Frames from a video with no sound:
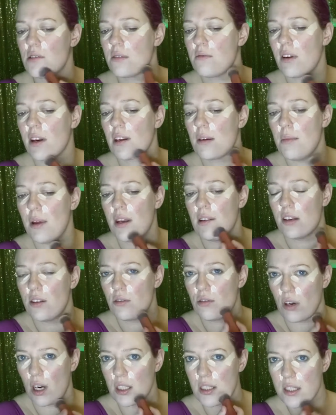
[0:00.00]
should
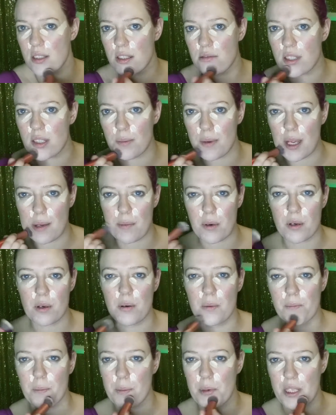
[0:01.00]
recommend drugs to
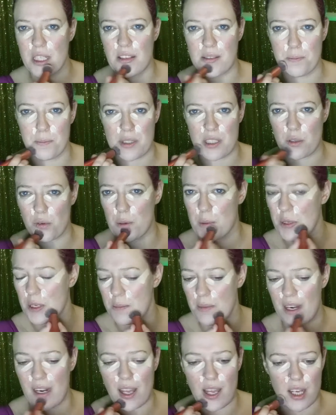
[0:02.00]
people,
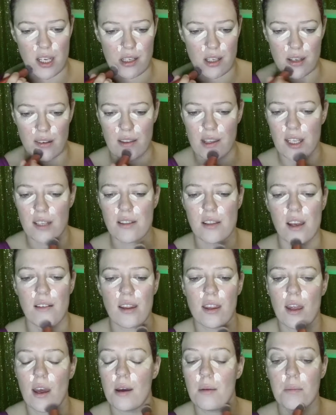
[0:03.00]
prescription medication and things
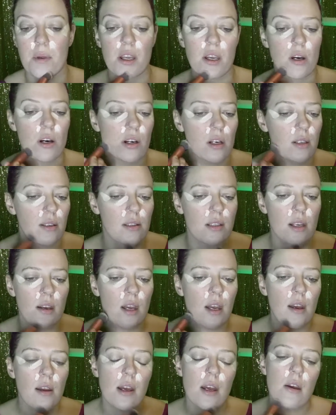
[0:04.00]
like that, because
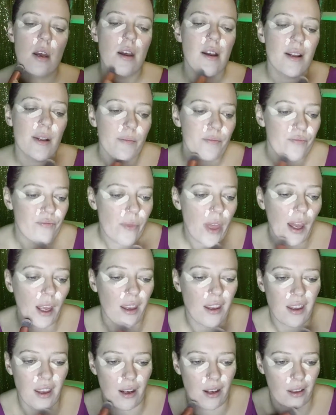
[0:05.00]
that
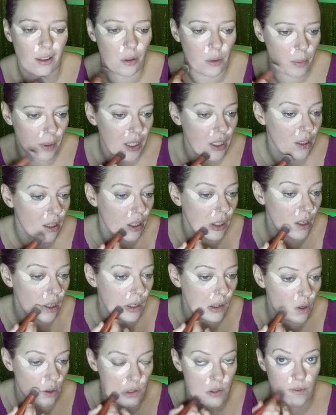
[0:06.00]
can get a little bit
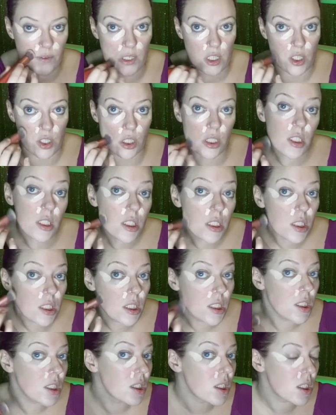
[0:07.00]
controversial.
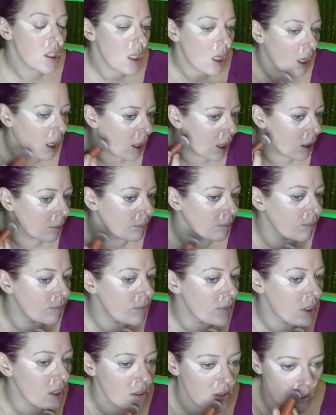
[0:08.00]

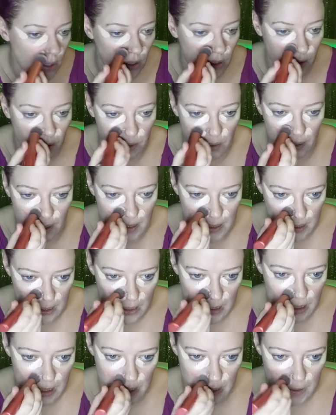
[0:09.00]
So
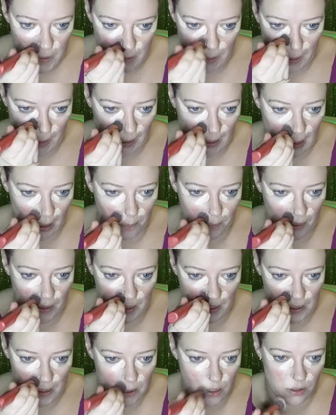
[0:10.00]
let's just try and keep
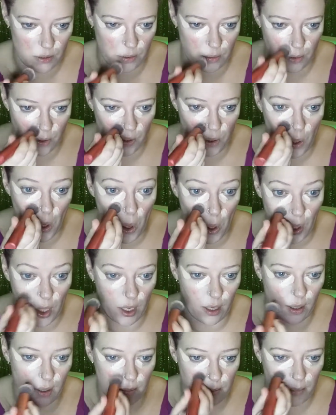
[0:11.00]
it to
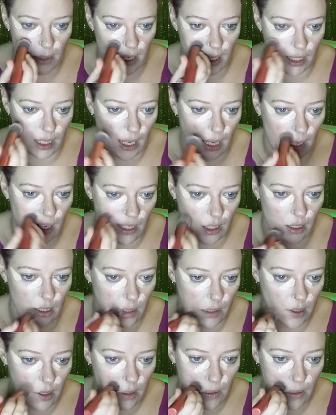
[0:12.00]
non-medicated